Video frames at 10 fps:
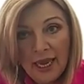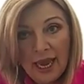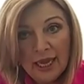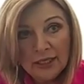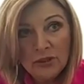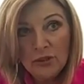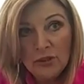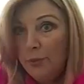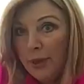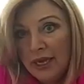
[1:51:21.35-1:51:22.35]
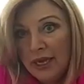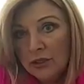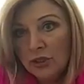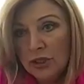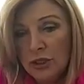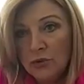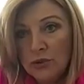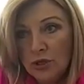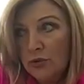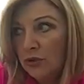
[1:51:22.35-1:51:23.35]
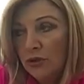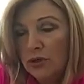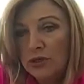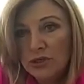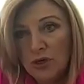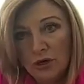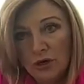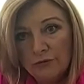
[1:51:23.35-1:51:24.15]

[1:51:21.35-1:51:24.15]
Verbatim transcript: And you pick and choose who are you going to serve?